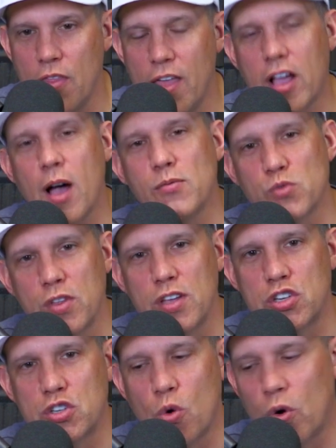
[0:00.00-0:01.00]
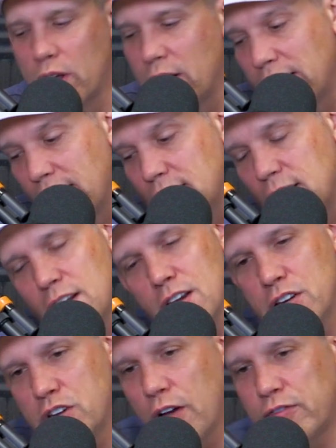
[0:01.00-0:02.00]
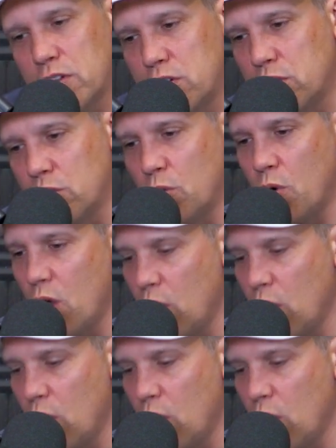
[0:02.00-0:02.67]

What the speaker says: that comes with his story. Again, tough to do